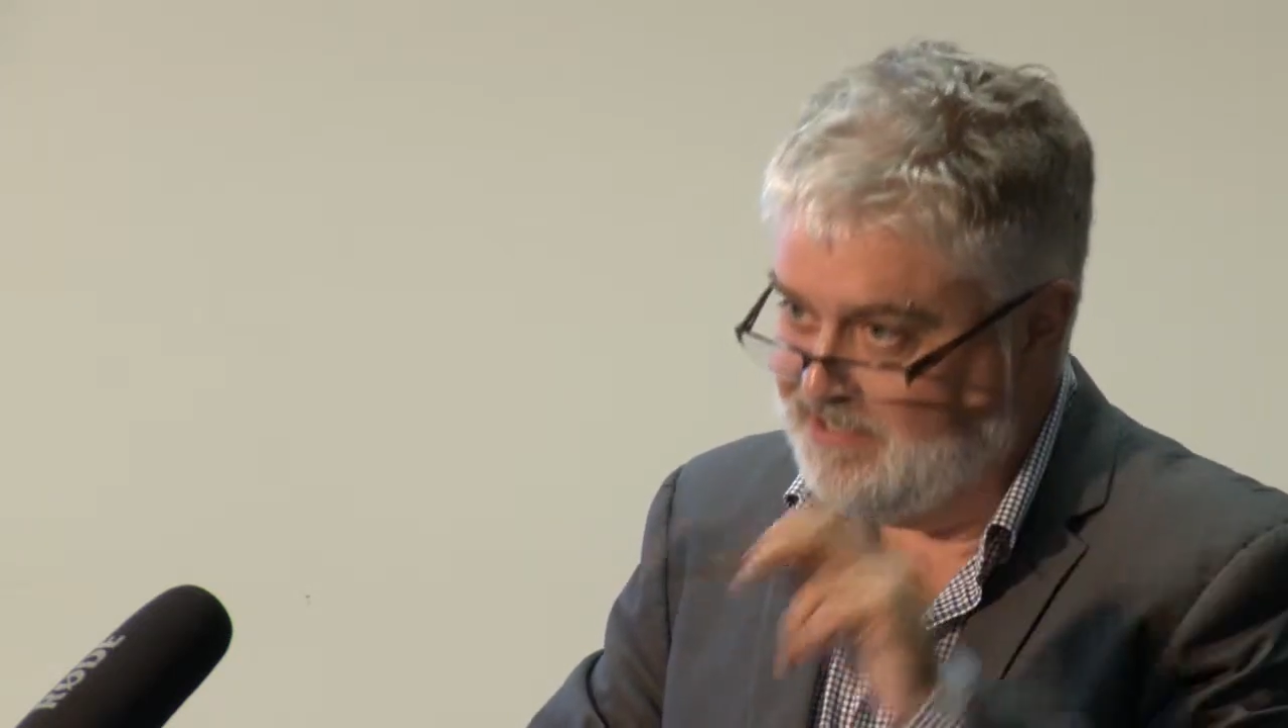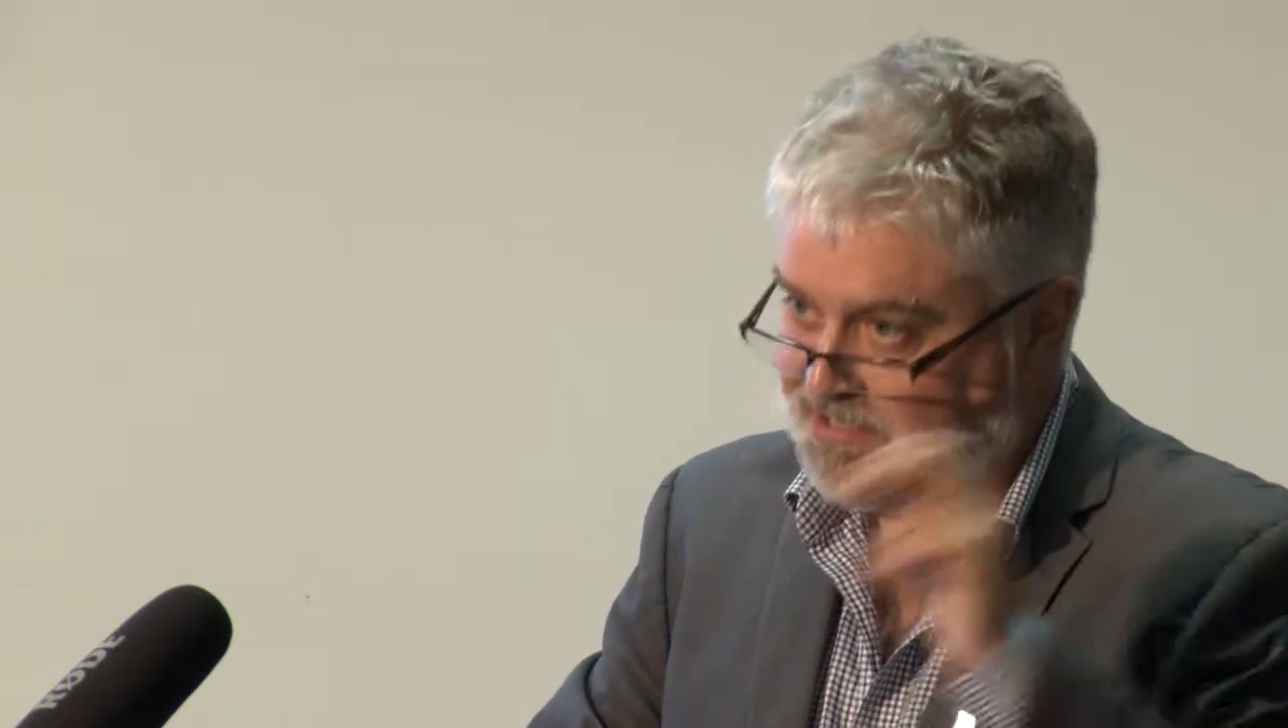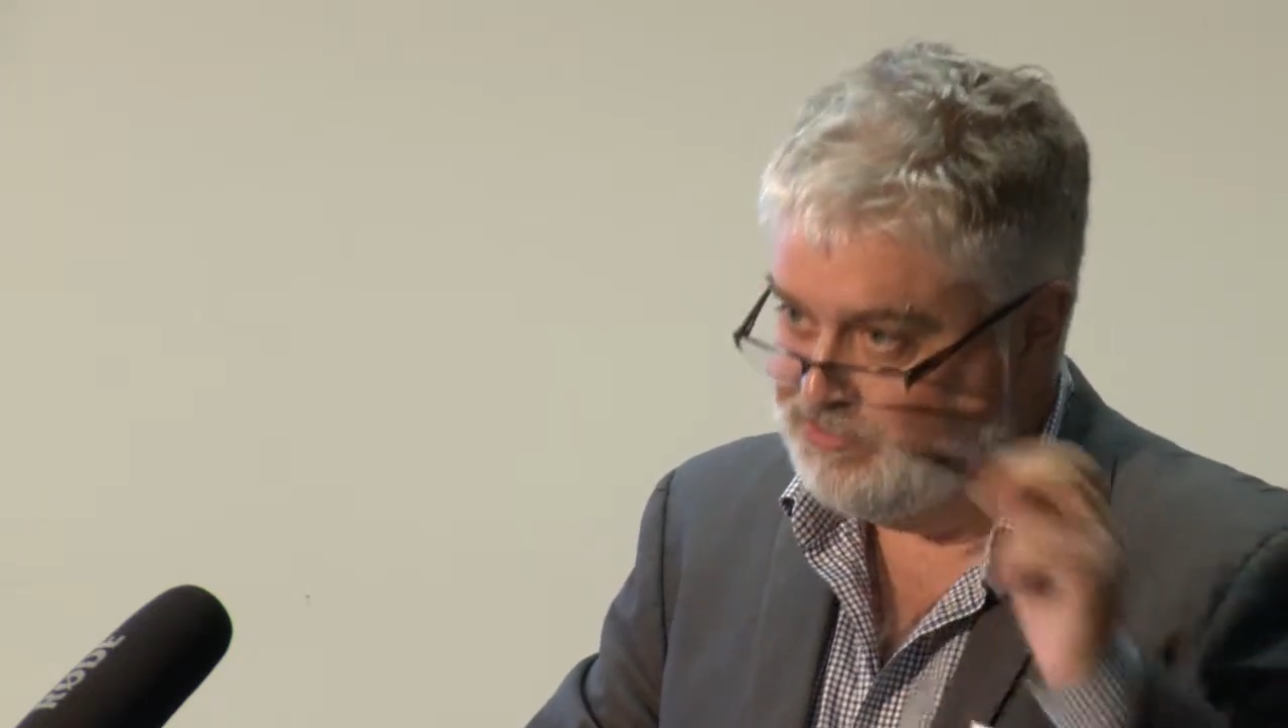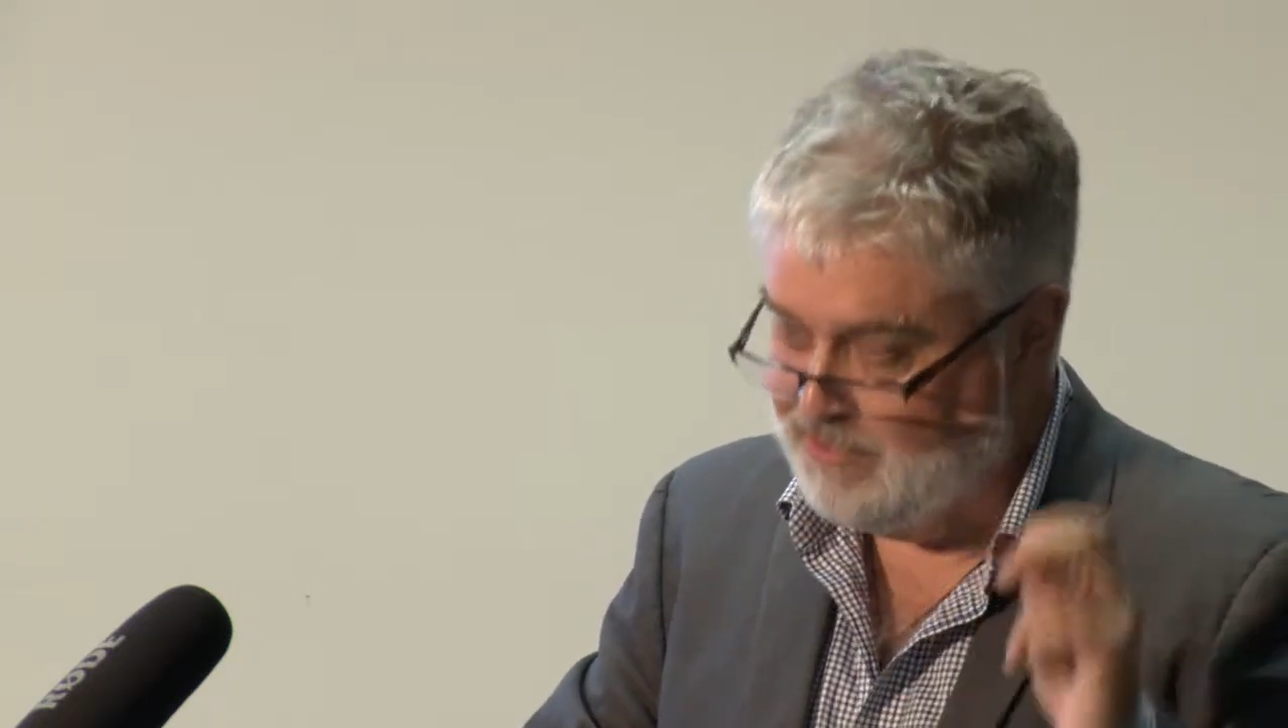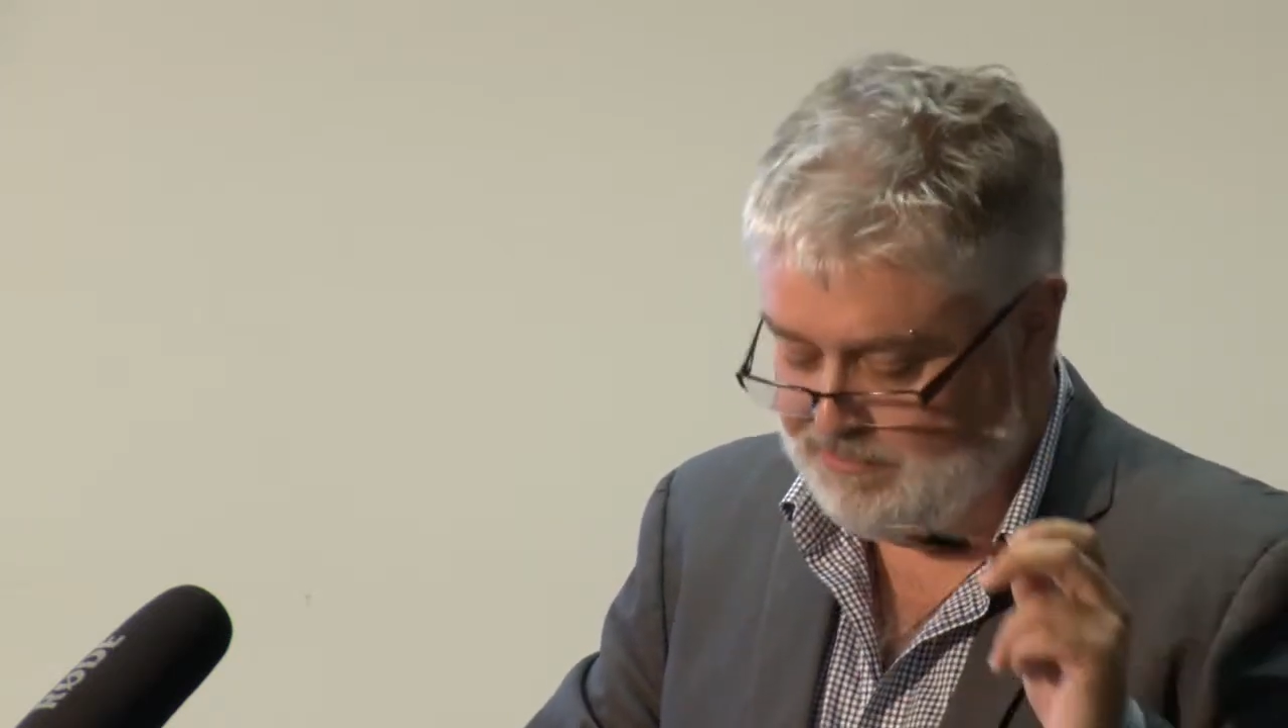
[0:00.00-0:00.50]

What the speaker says: that's really